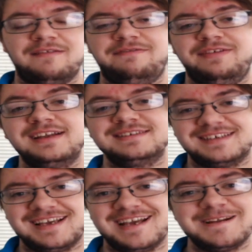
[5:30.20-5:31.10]
fix the
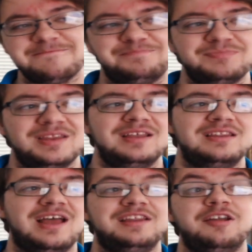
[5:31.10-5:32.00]
game,
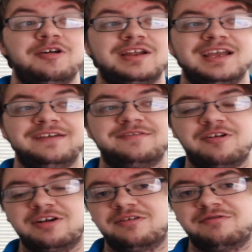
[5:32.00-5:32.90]
not knowing if
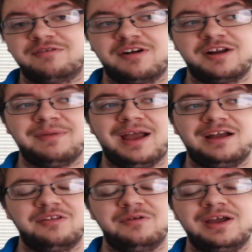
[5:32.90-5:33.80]
going reverting back
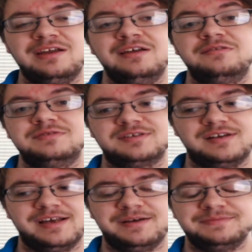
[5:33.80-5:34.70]
all the way was going
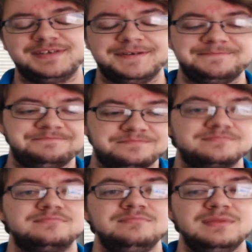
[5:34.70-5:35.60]
to help. So,
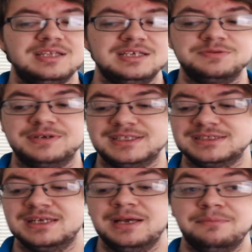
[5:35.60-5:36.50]
is what it
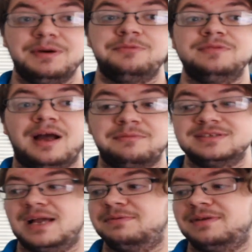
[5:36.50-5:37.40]
is. But I'm
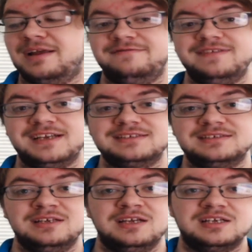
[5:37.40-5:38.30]
just happy we got fixed
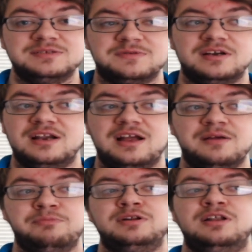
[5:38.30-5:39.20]
because we're
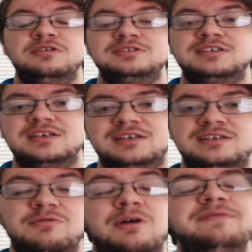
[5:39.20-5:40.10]
close to.
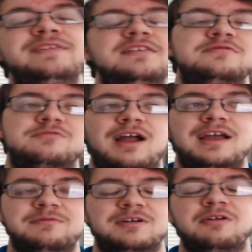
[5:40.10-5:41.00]
Well, we've killed
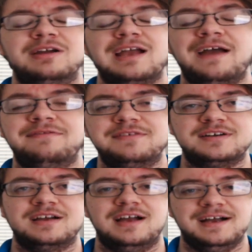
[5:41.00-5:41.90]
Ryan. We're going
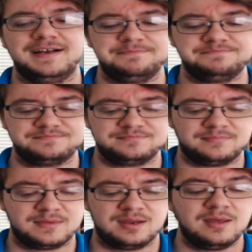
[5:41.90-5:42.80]
after uh,
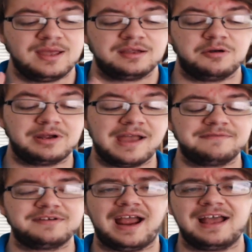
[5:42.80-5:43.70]
going
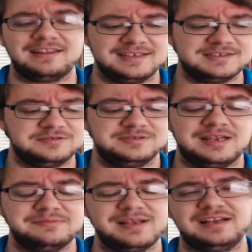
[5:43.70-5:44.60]
after Atlas, whose
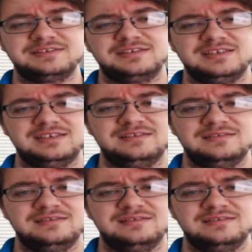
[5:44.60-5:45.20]
name's actually